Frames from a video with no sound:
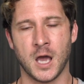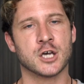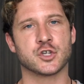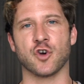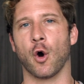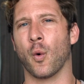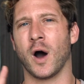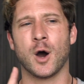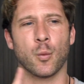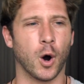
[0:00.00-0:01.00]

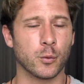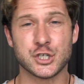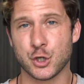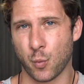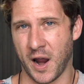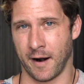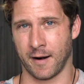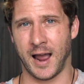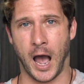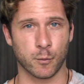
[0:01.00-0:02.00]
So what we should
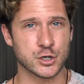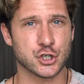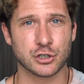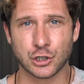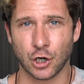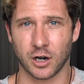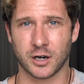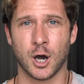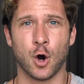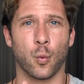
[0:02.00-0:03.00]
wear, how we should
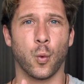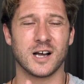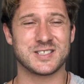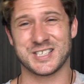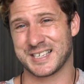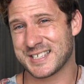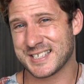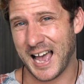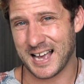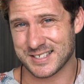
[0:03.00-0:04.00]
look, what
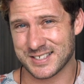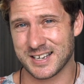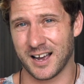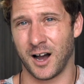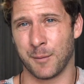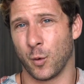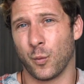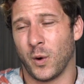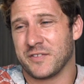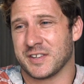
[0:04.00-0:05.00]
success,
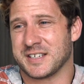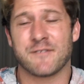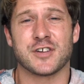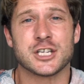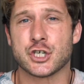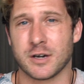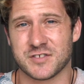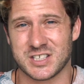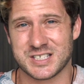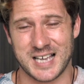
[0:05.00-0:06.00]
what the definition of
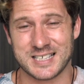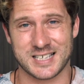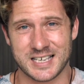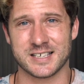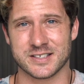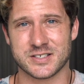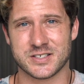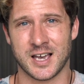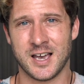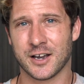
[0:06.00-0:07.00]
success
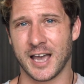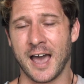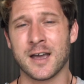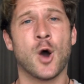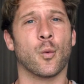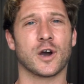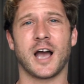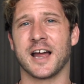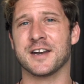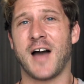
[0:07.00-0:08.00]
is, okay? What
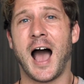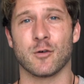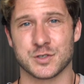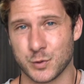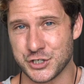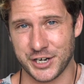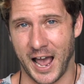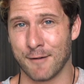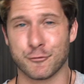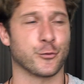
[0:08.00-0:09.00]
kind of house we should
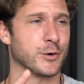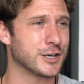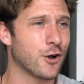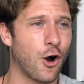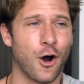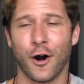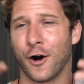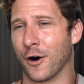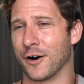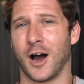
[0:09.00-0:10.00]
have,
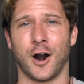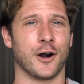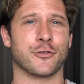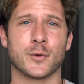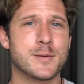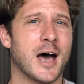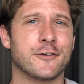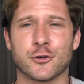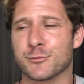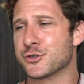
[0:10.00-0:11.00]
3-car, or
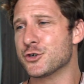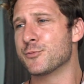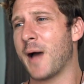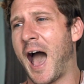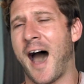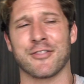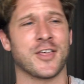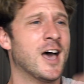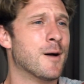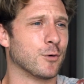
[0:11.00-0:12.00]
3-bedroom, 2-bath,
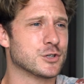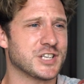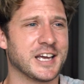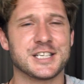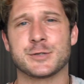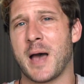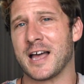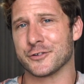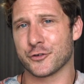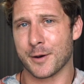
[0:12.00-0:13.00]

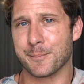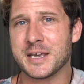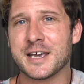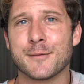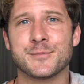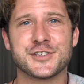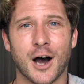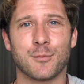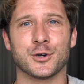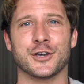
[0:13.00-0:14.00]
Mercedes-Benz or a
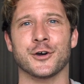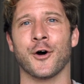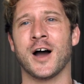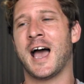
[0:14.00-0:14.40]
BMW,